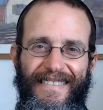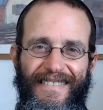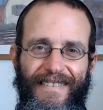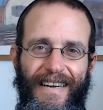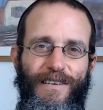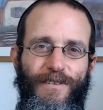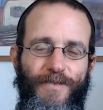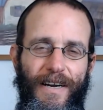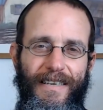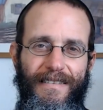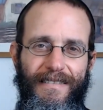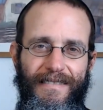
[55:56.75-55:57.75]

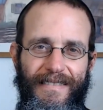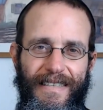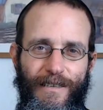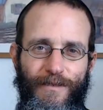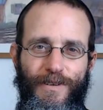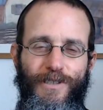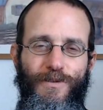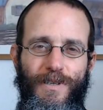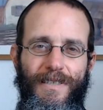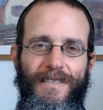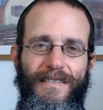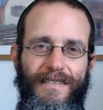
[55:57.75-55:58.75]
rectified
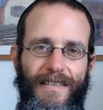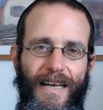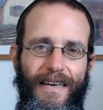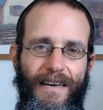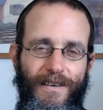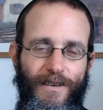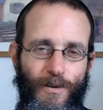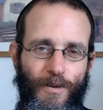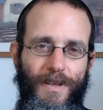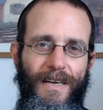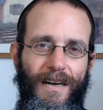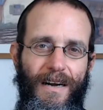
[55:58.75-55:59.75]
individuals that are who
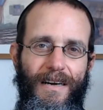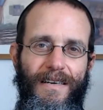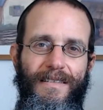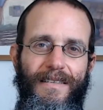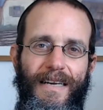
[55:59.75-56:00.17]
they are,